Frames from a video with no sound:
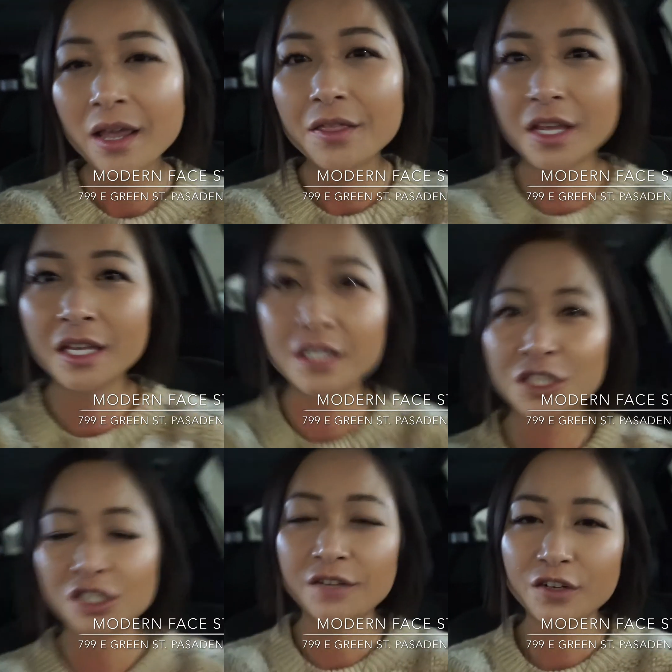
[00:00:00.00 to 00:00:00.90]
the
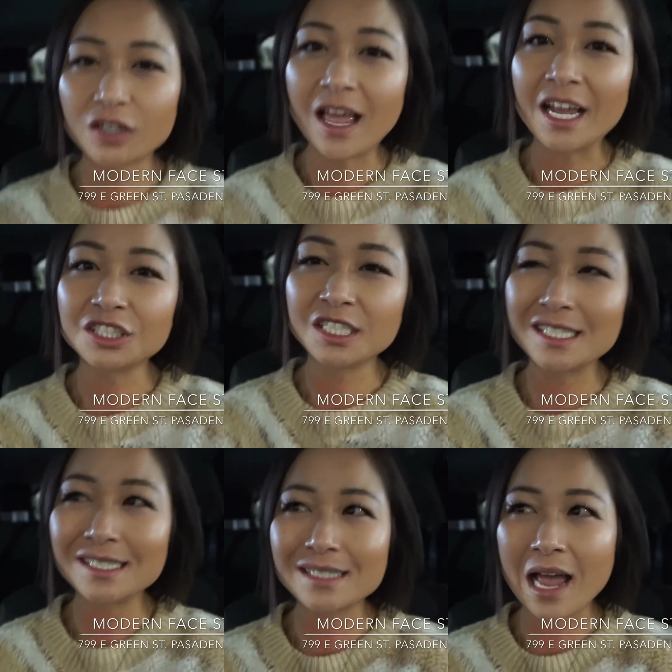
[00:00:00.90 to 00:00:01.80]
condition of your
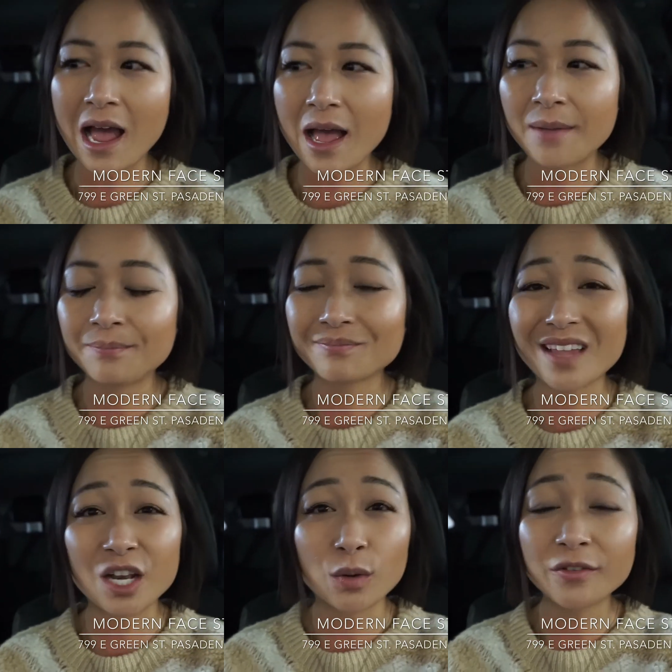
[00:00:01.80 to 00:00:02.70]
lashes,
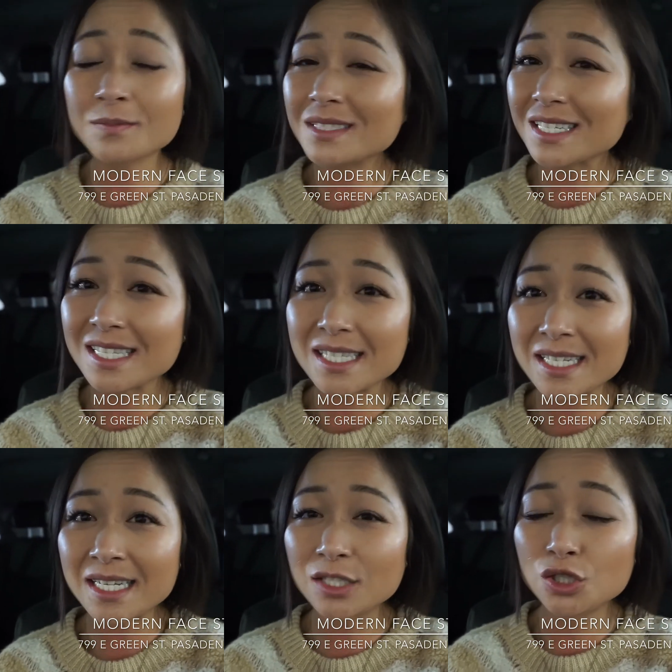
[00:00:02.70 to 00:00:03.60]
anywhere from
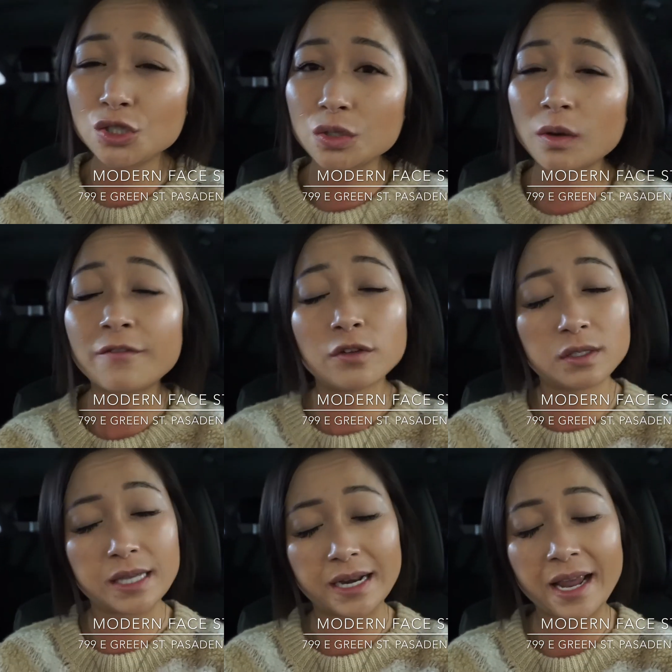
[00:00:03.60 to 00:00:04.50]
60 to a full
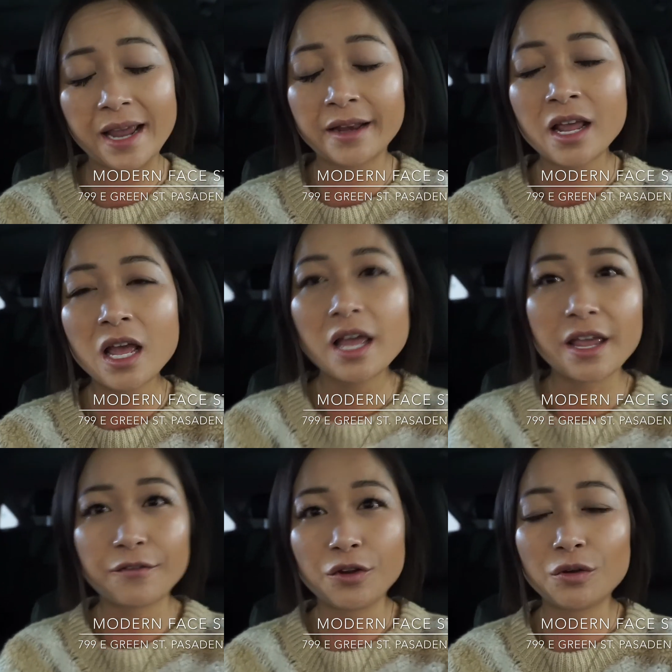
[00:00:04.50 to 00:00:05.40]
set again
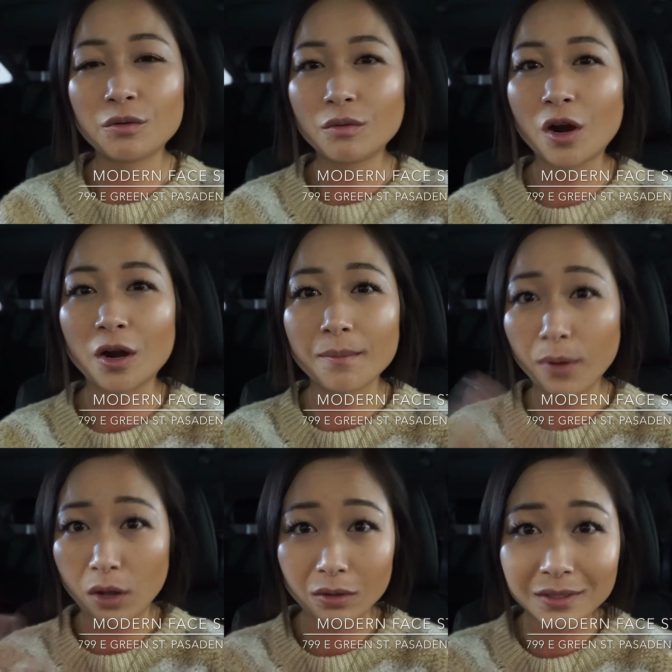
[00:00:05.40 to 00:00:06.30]
if you are
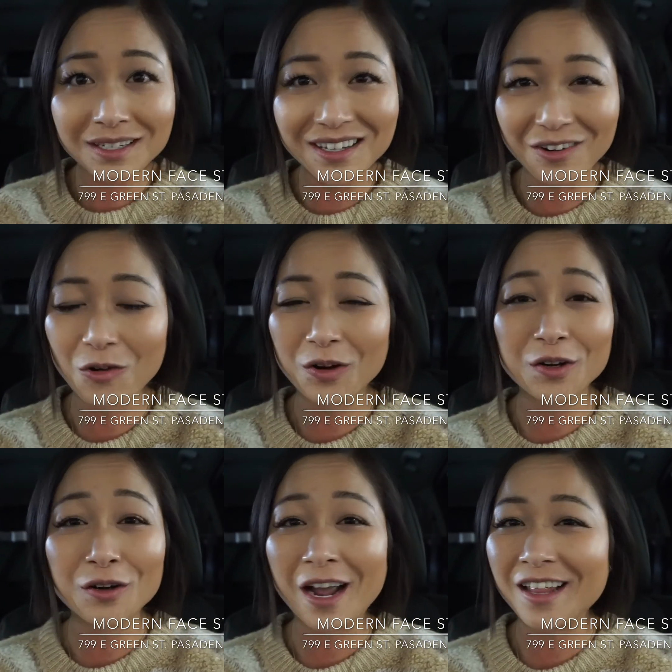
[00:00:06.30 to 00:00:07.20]
bald or
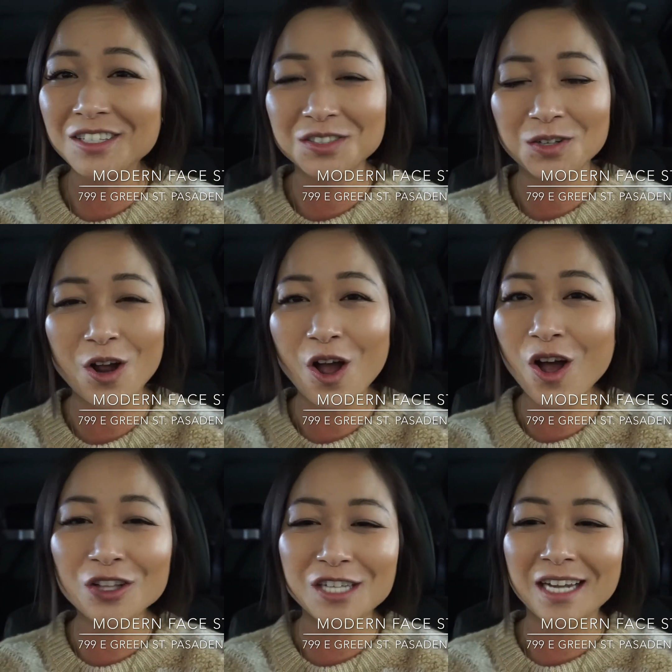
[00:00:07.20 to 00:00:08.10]
your eyelashes are
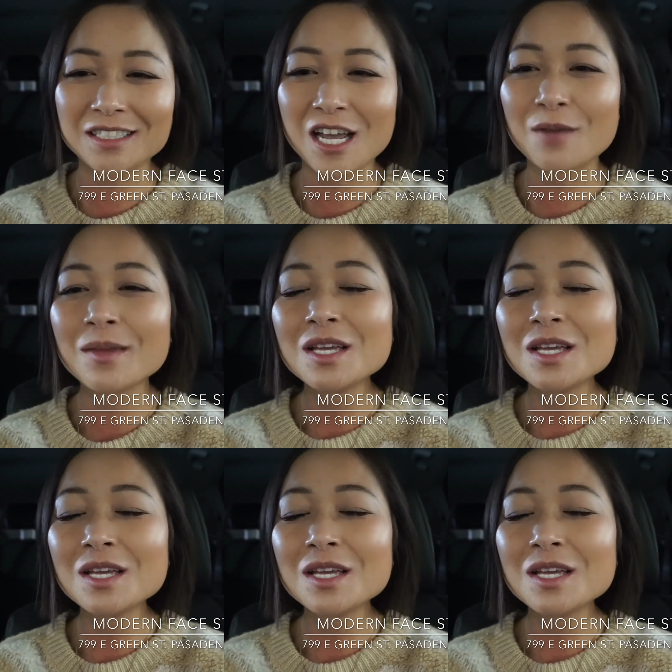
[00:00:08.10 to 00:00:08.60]
all jacked up.